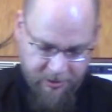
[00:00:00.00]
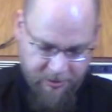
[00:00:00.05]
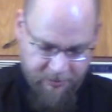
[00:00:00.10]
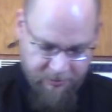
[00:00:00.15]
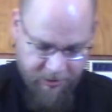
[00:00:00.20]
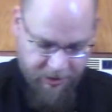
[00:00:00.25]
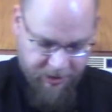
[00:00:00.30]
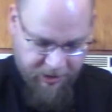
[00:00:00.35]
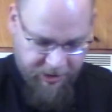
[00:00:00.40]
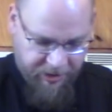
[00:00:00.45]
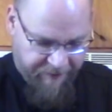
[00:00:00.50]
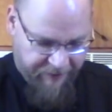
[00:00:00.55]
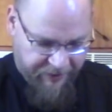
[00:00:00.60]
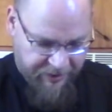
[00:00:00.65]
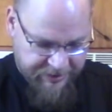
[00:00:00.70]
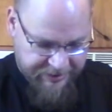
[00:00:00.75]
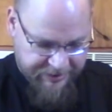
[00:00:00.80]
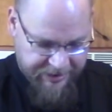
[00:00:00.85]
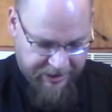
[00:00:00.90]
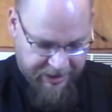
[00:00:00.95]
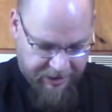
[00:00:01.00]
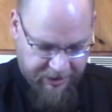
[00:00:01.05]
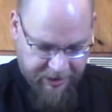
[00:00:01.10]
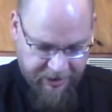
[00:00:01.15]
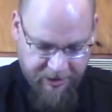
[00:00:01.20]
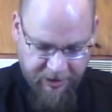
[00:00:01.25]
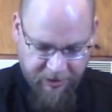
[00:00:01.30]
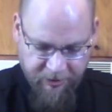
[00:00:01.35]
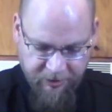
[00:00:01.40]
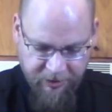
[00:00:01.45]
We're gonna give it its second
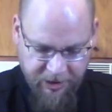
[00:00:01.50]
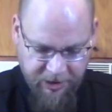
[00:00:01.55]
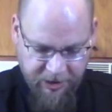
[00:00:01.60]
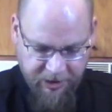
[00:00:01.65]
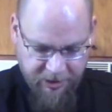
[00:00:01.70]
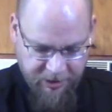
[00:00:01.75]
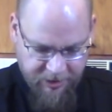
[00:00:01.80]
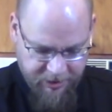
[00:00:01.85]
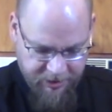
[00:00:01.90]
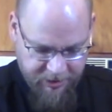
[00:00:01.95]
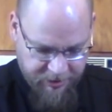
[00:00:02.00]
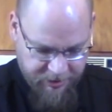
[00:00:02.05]
coat here.